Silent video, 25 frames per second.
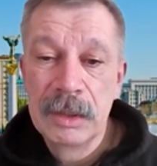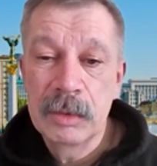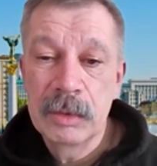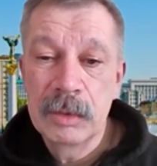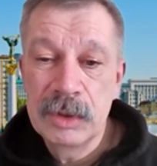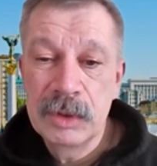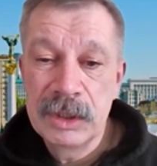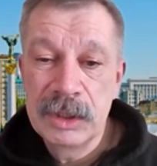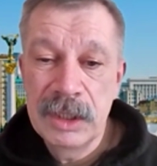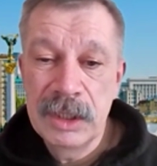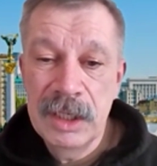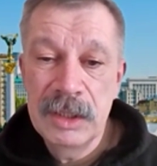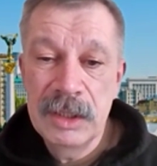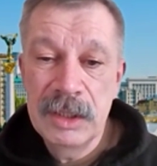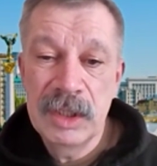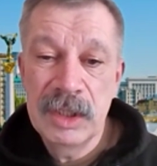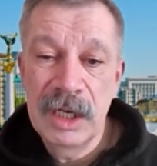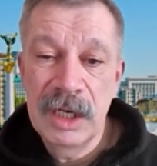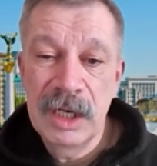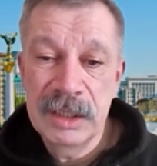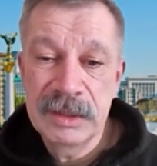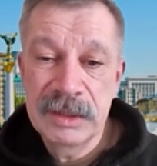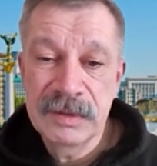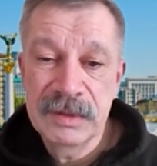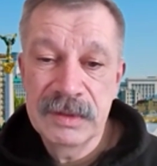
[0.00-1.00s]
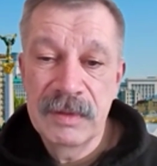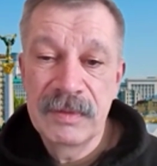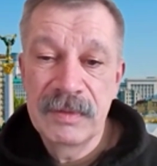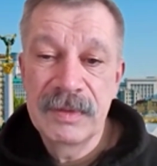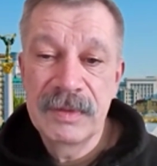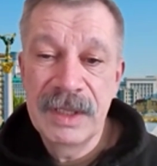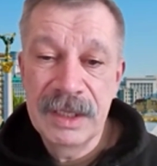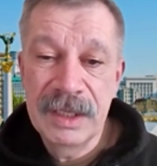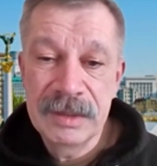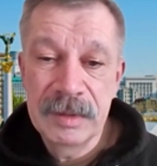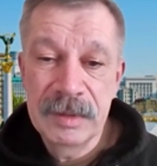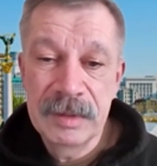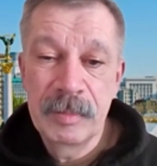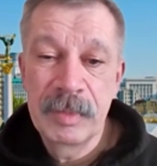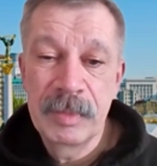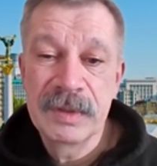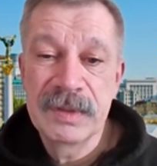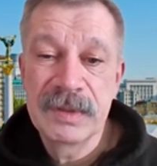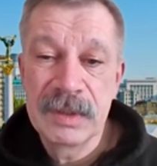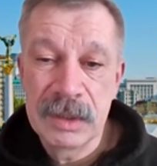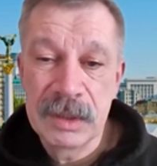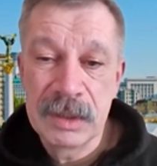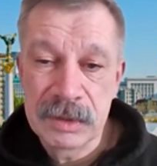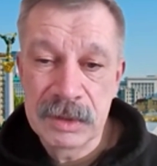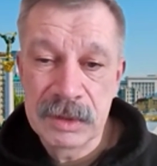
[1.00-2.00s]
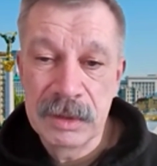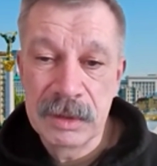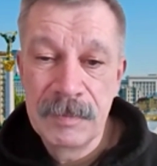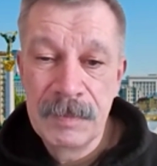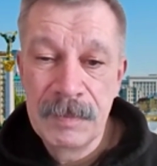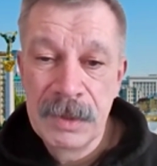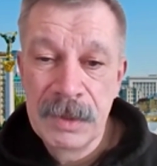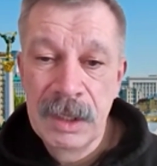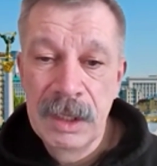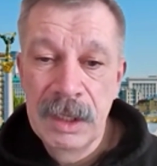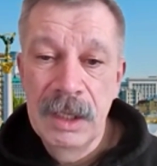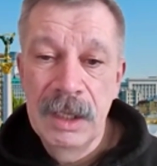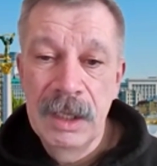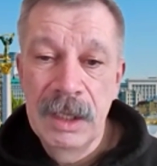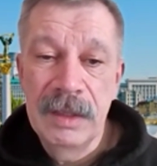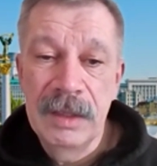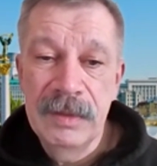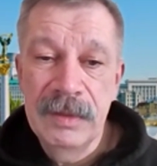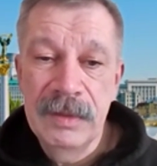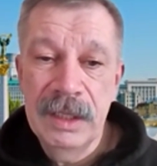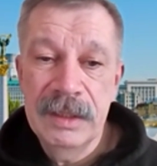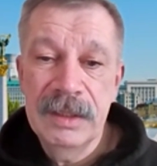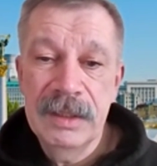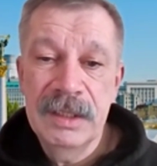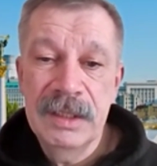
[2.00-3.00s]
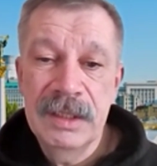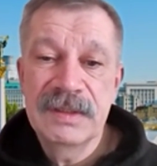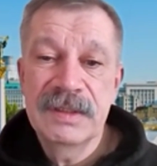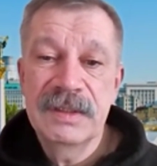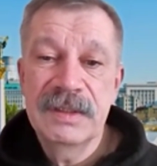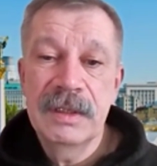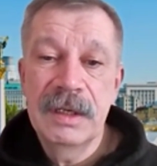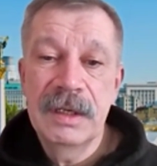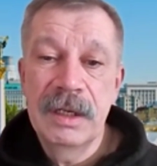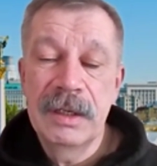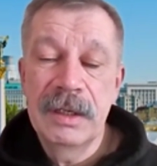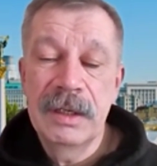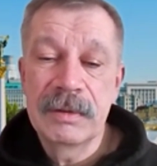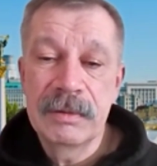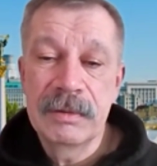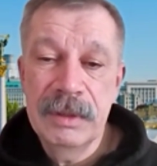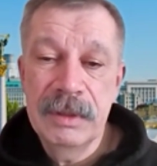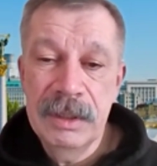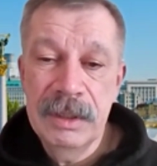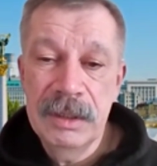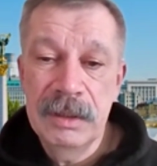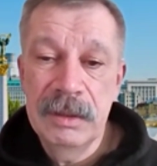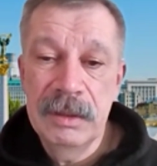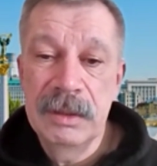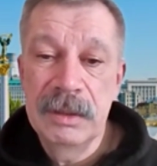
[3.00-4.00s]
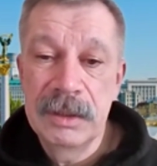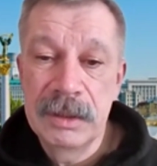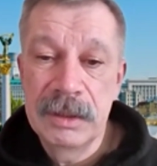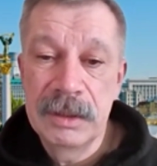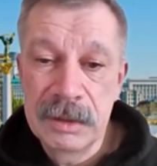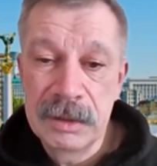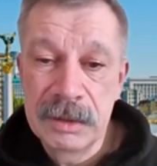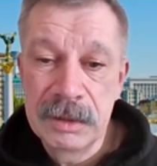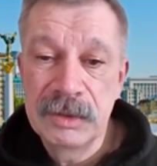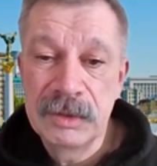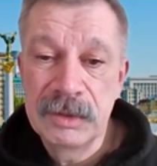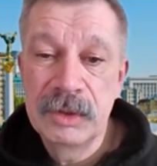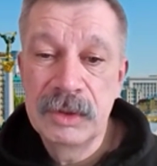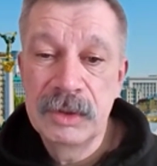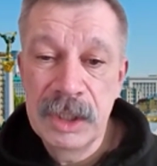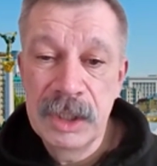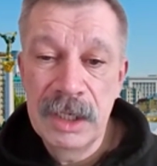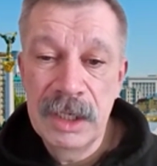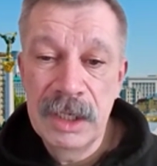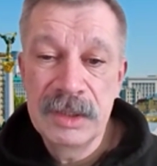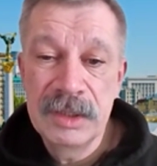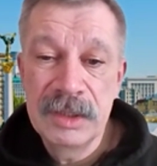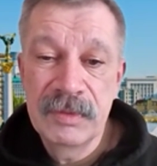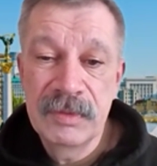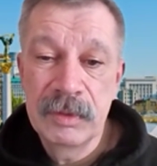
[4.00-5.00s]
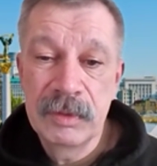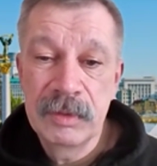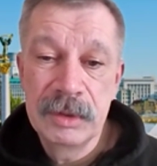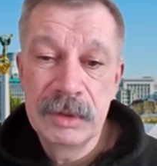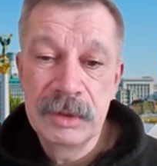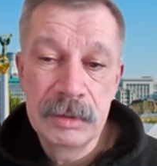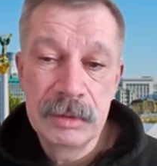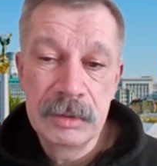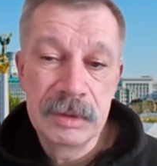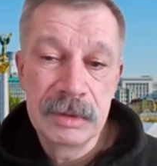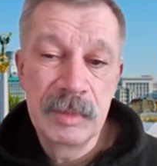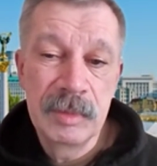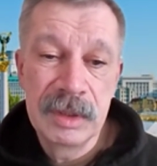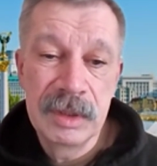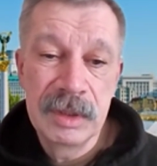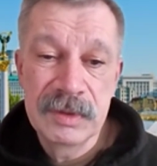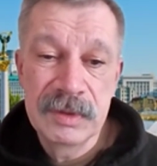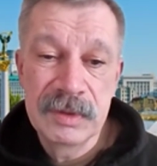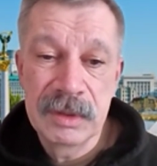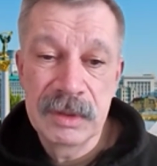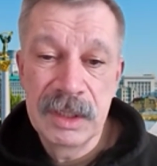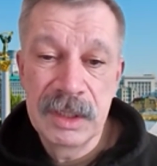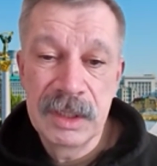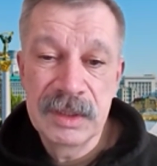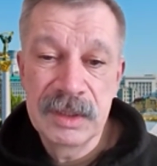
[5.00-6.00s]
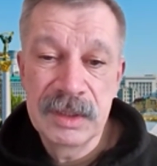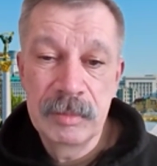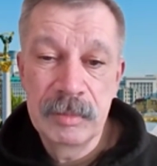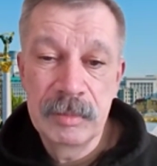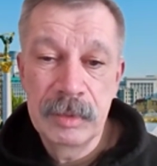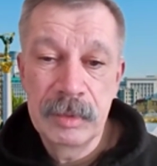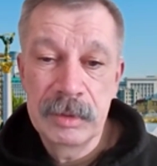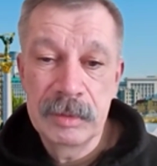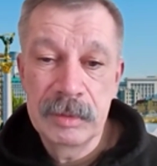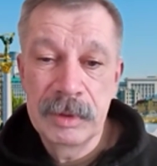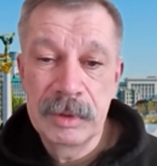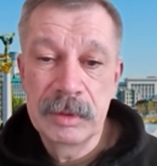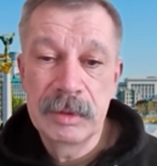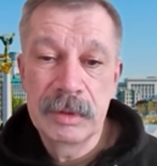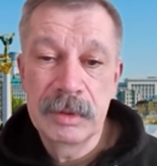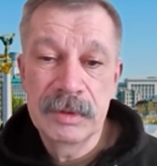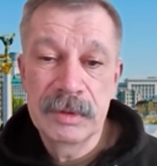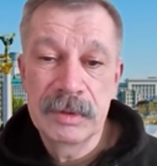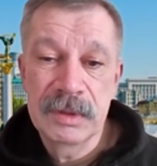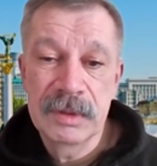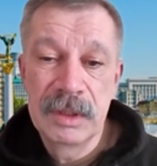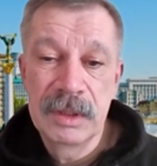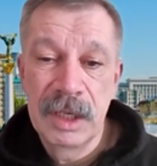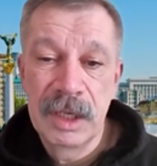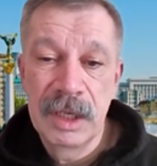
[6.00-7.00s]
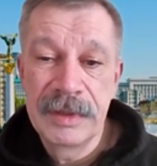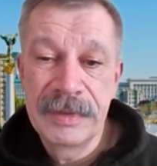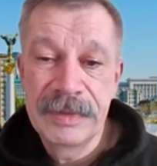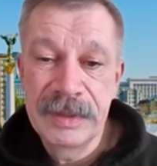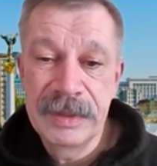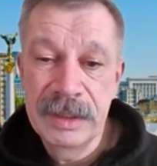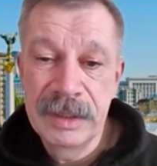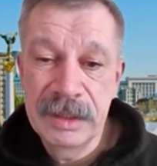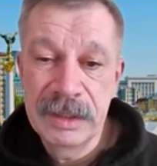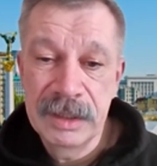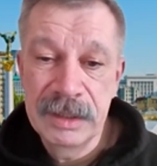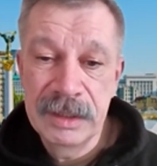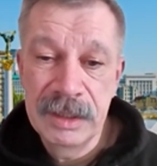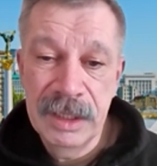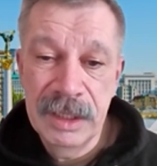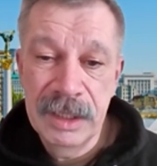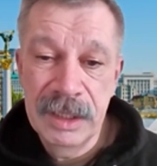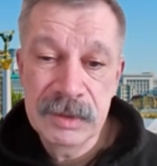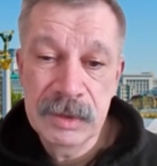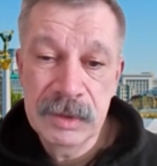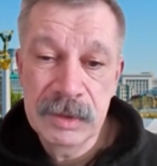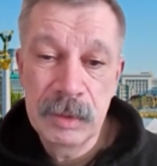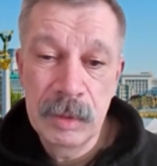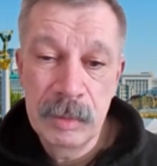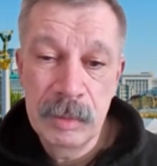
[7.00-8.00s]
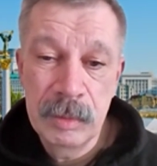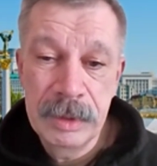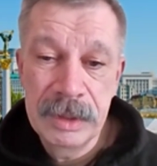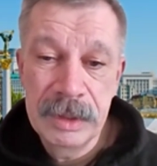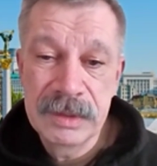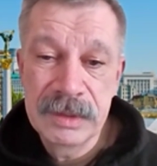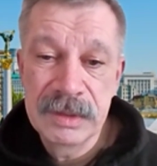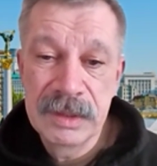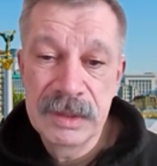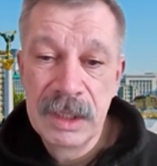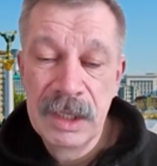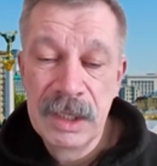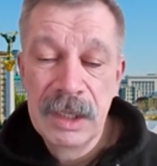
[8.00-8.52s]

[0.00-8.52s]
to change us that position. And that is a real challenge for new administration, because I think in next 2 weeks,